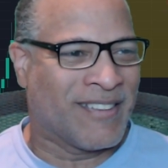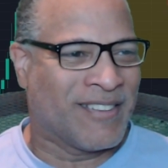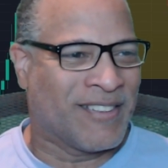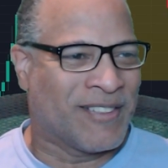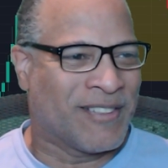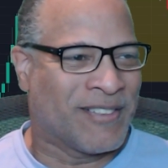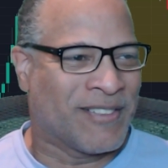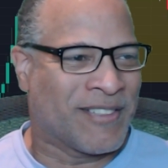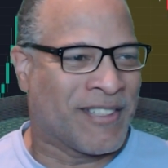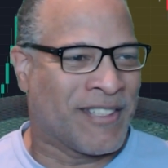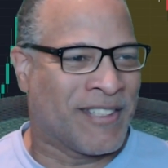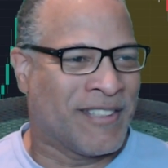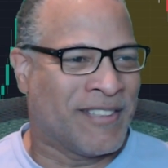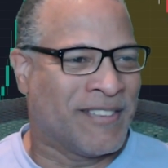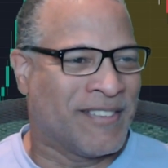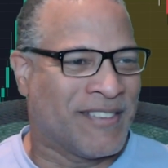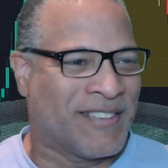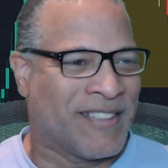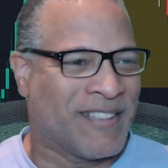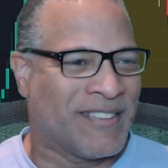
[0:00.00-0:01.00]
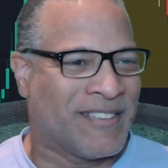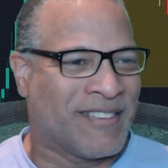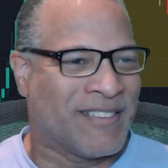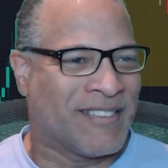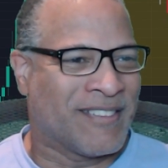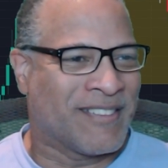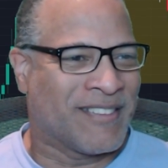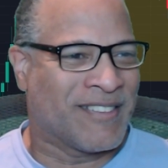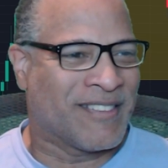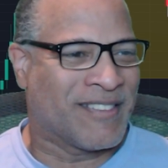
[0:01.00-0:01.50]
Okay.
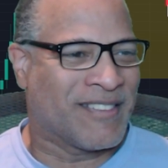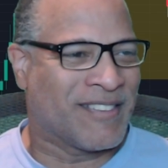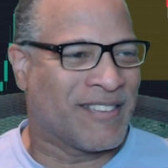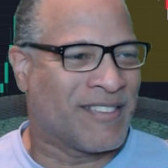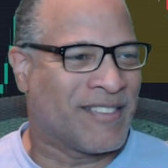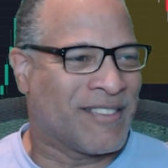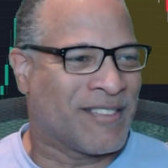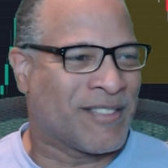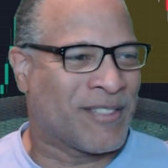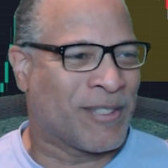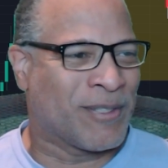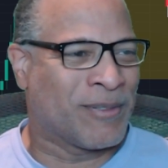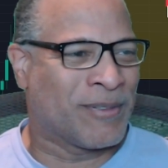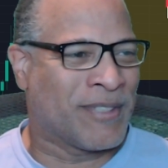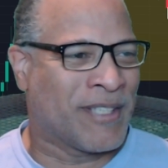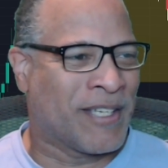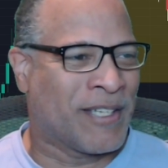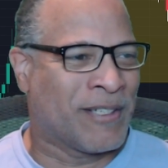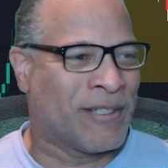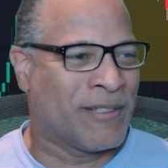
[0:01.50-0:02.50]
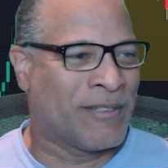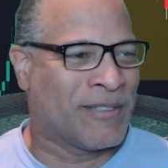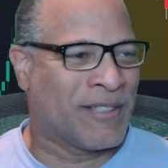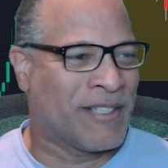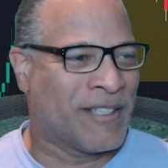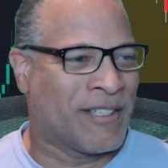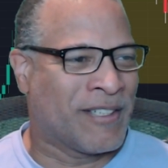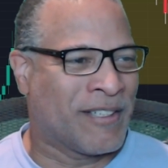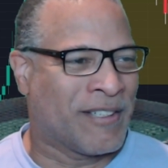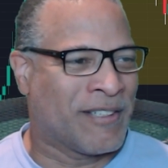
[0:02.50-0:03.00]
So now
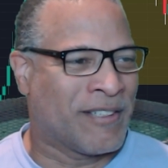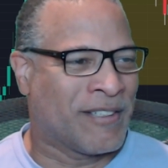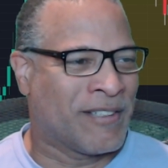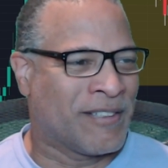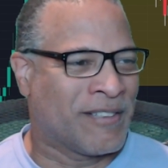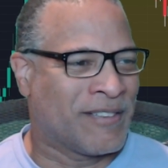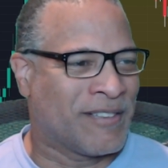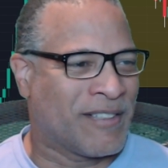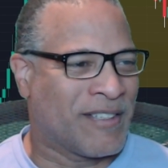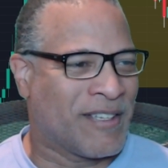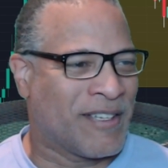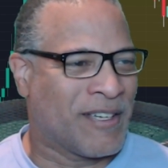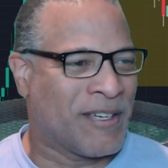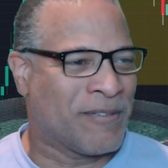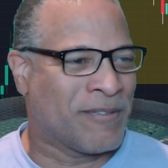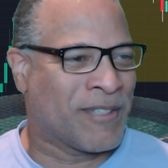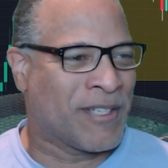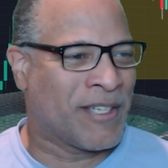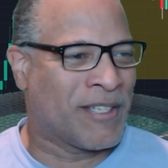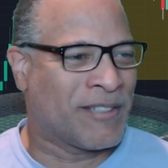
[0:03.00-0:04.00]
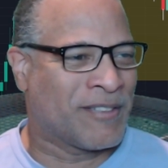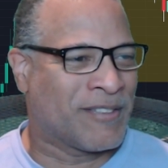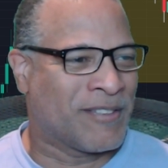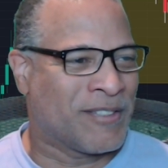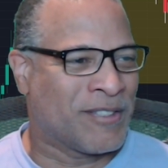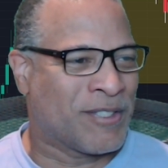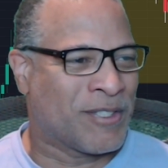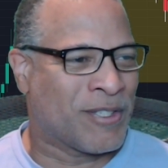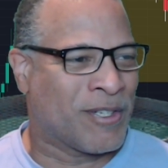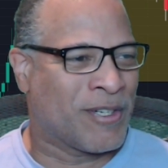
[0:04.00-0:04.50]
I've got
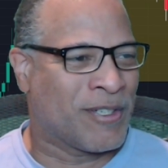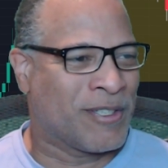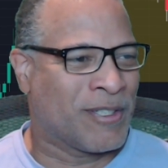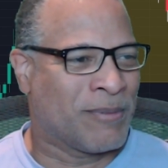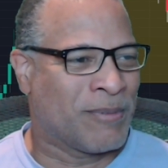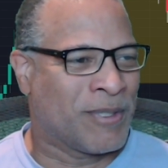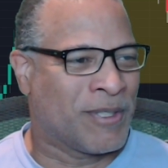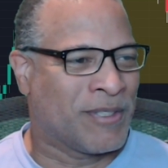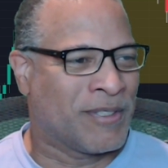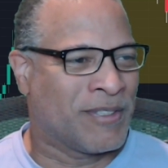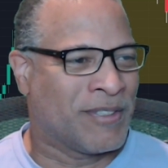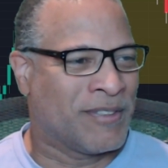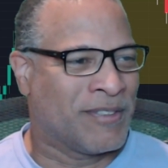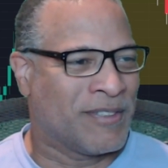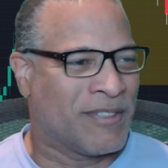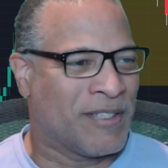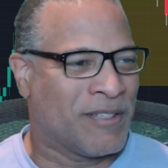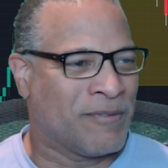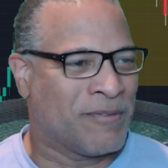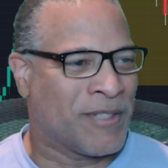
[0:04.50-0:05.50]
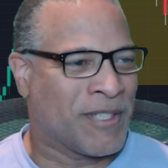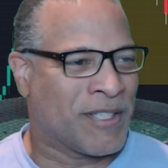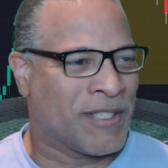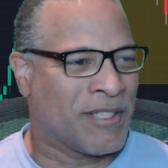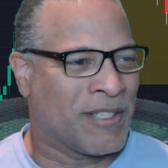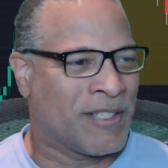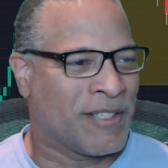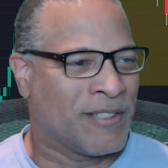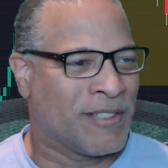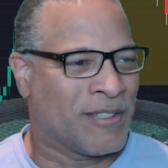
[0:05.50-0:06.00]
this chart. Let me, if I
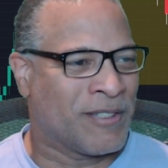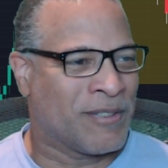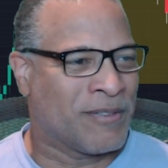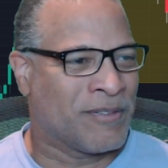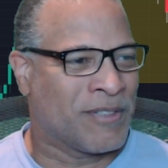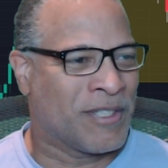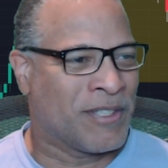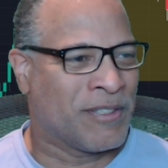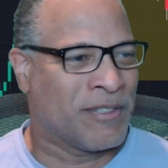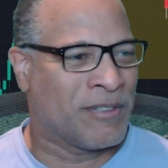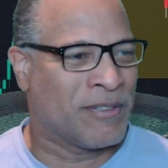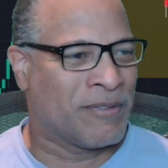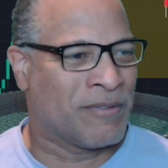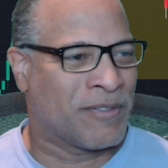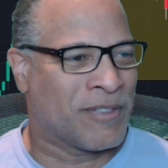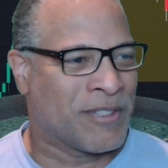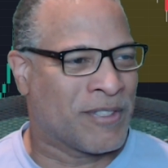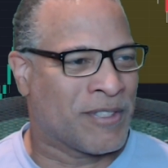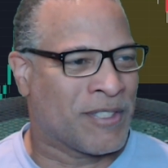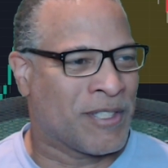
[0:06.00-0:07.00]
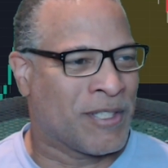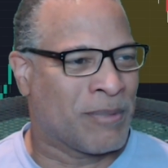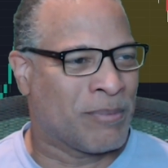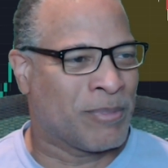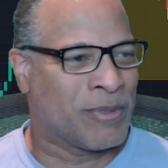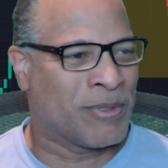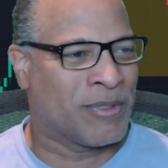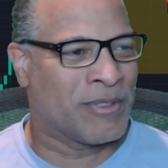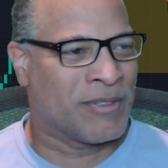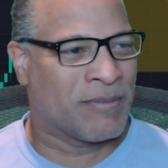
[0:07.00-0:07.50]
can click over here, for
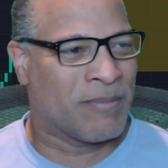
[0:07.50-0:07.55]
example,